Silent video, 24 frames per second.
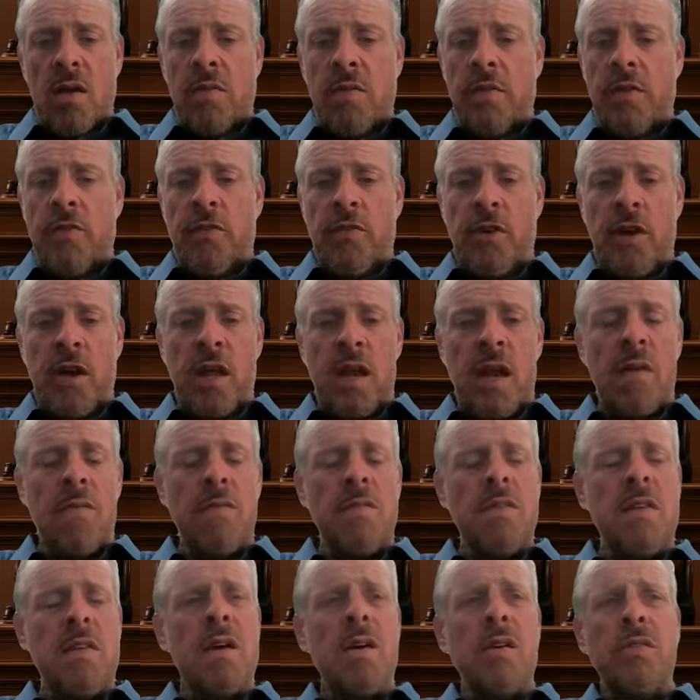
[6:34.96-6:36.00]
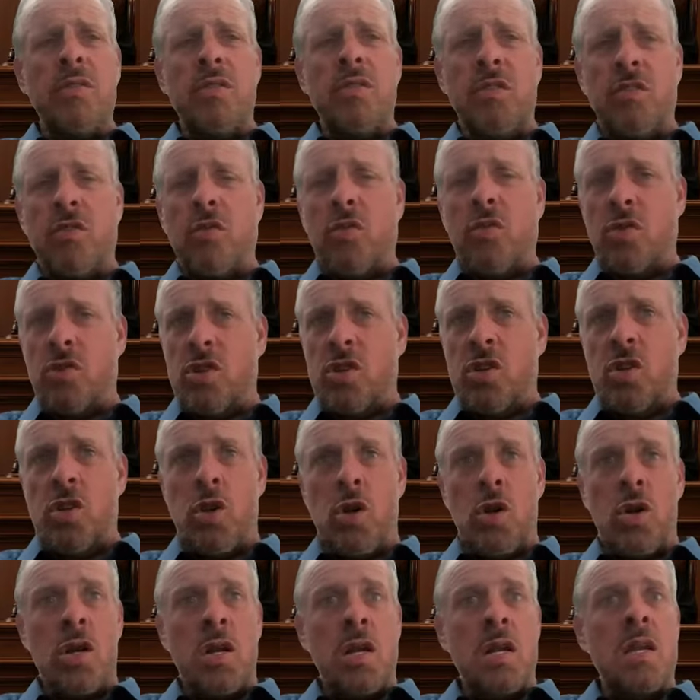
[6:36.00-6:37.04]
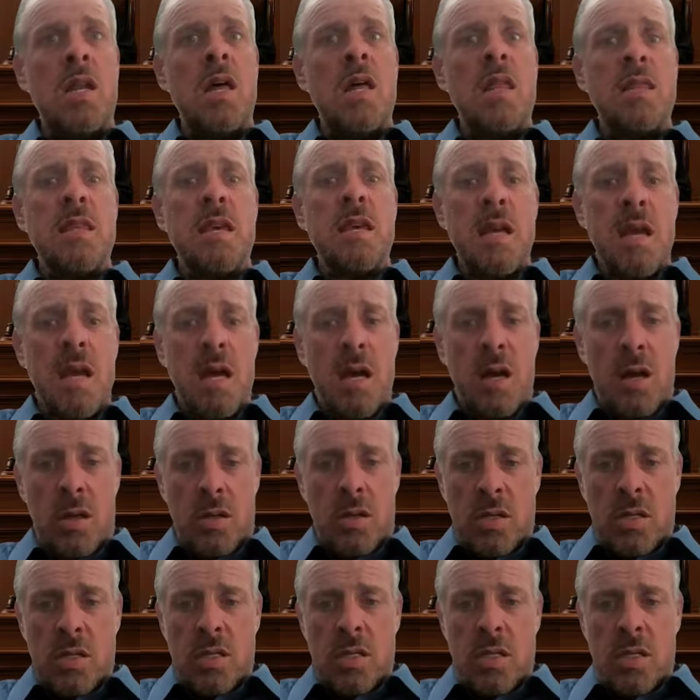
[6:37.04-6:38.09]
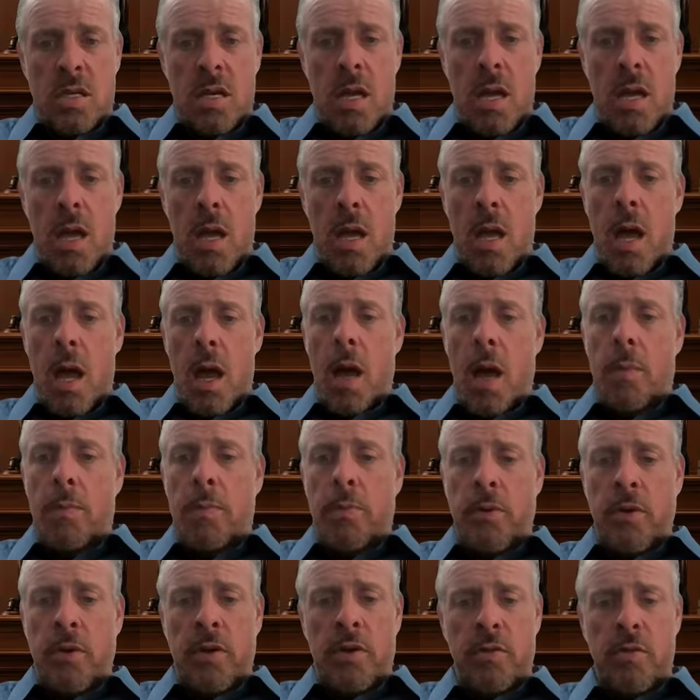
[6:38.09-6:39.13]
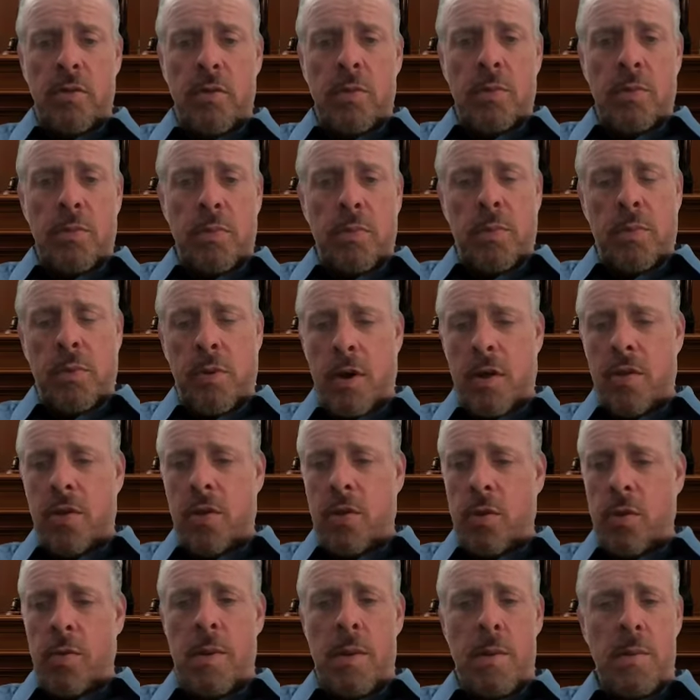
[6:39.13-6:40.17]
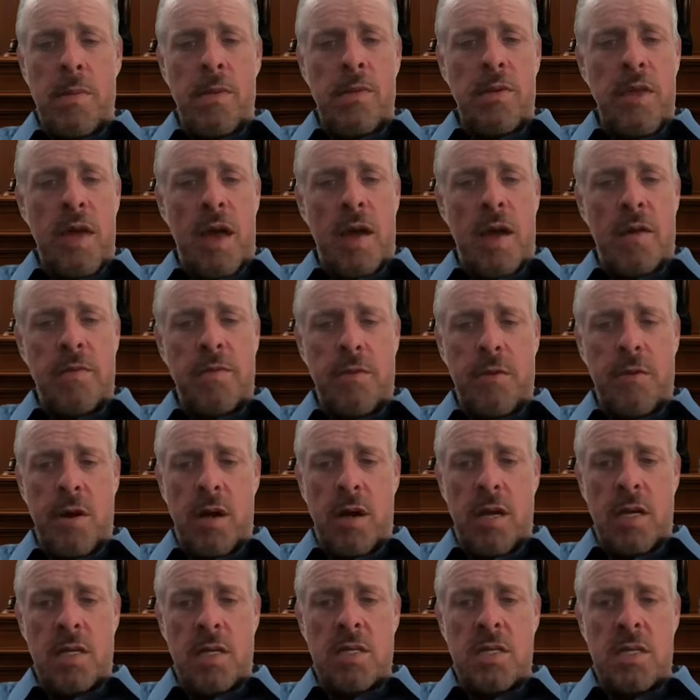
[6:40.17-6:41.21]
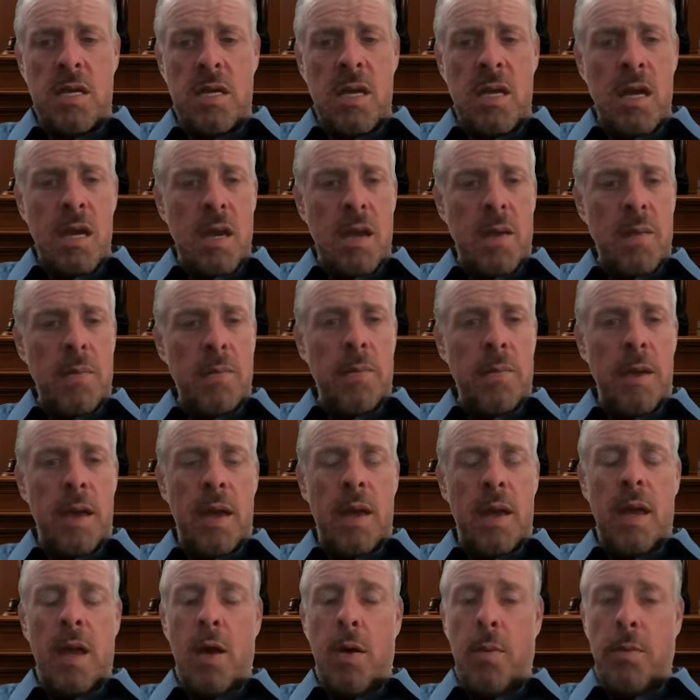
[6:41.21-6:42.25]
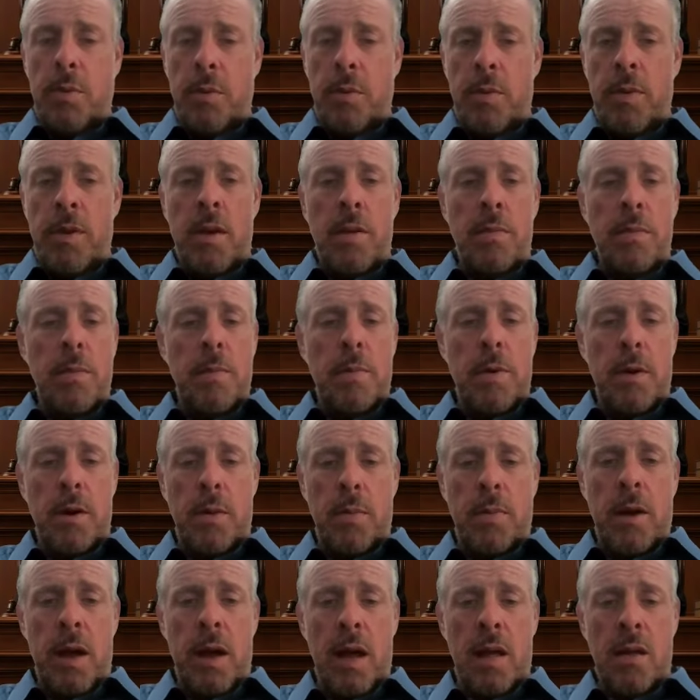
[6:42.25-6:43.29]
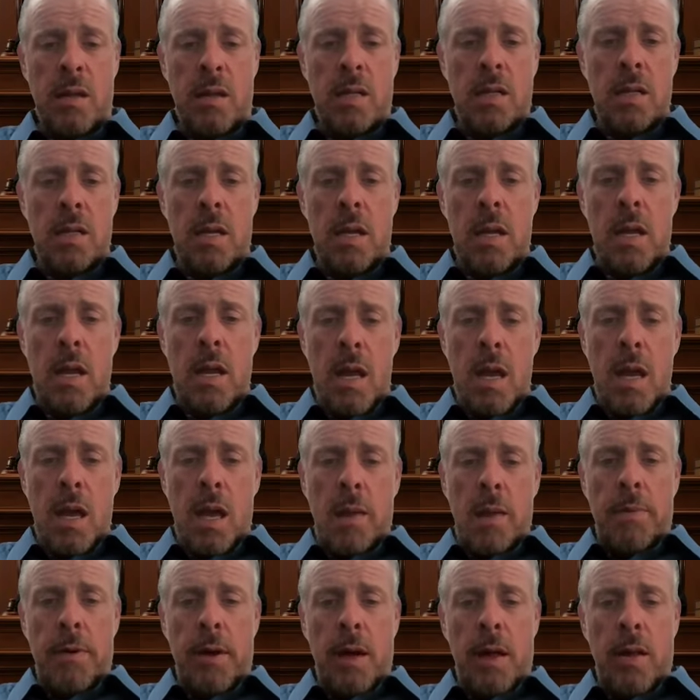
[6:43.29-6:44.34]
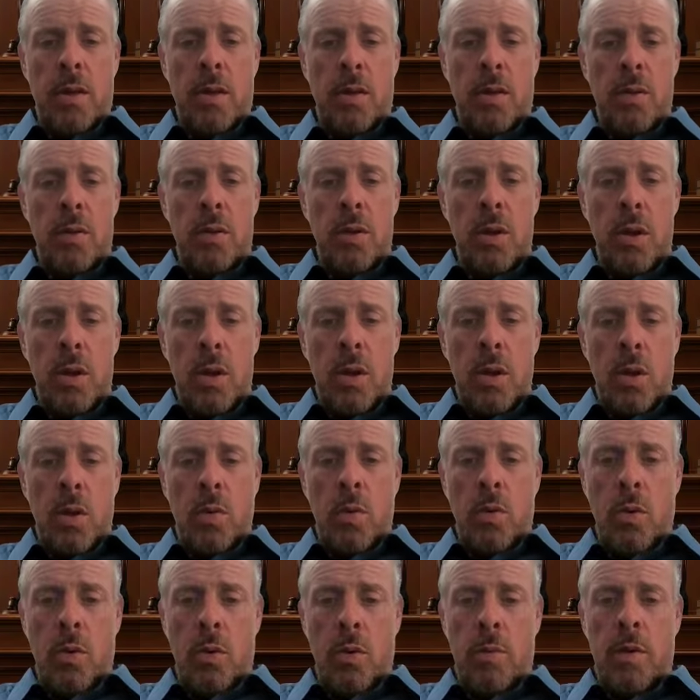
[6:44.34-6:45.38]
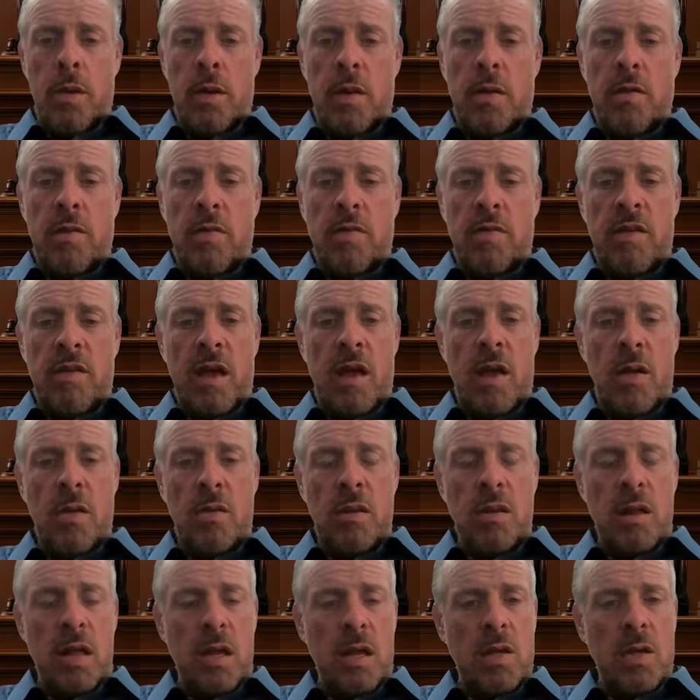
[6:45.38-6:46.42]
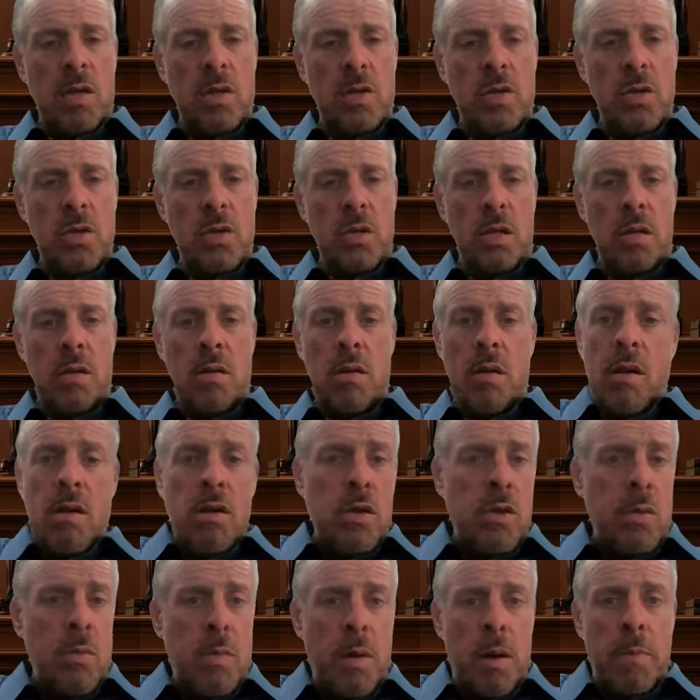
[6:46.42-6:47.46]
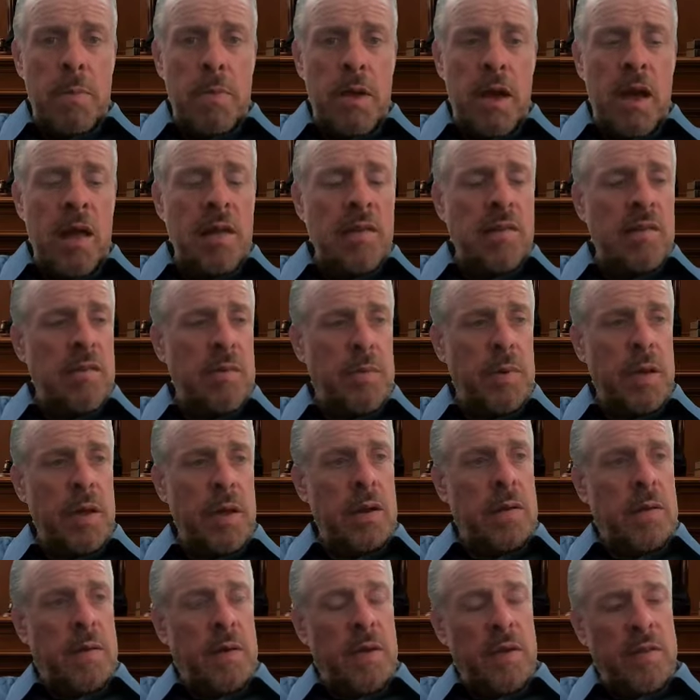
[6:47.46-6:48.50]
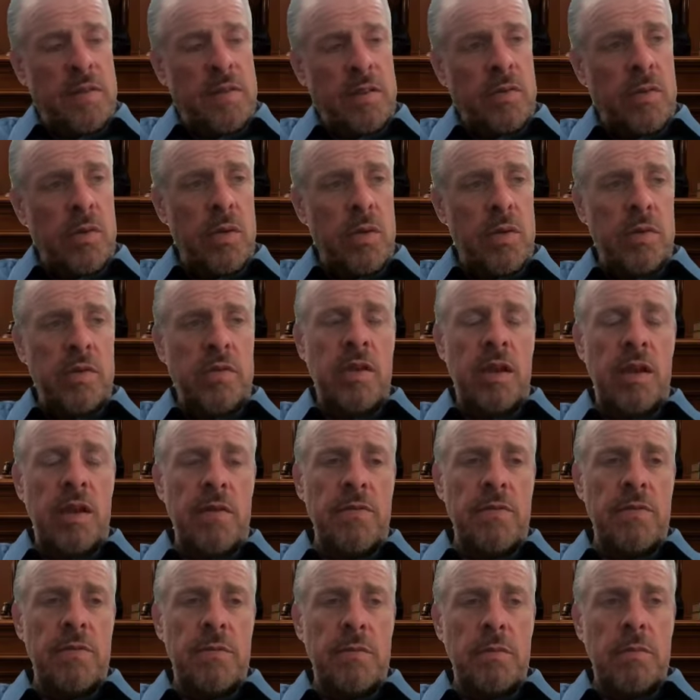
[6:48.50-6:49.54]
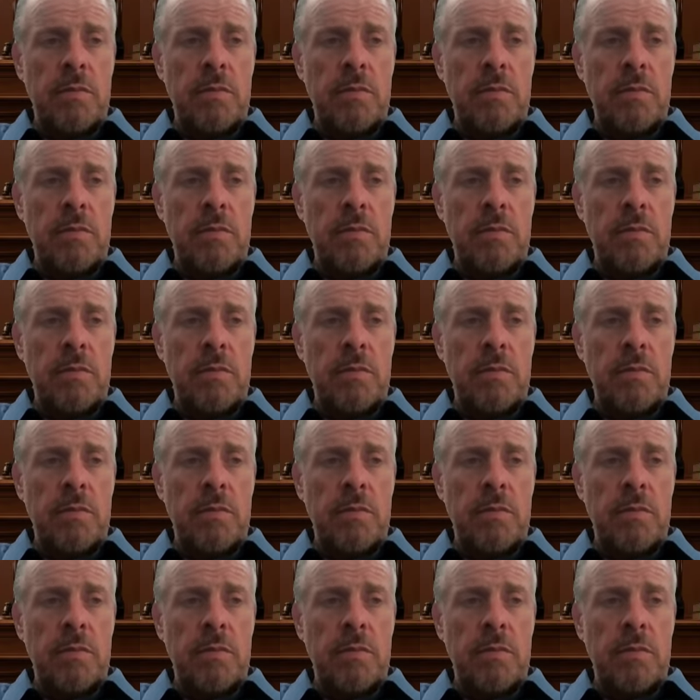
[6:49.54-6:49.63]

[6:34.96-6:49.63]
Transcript: if you forget everything else in this course, you learn nothing else. And please pray that you remember that phrase. May help you become a better pilot. A pilot will make you sound like an attorney. You might be asked as a pilot, is this weather safe?